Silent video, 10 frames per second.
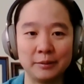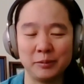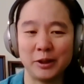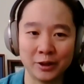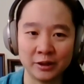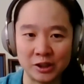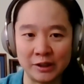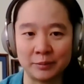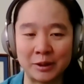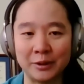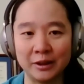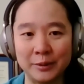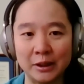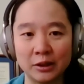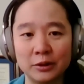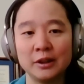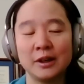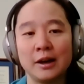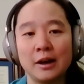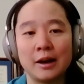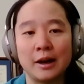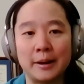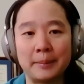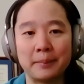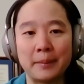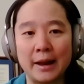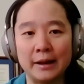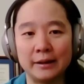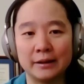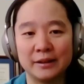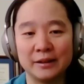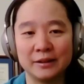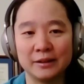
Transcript: Maybe you can achieve it probably a little bit lower. And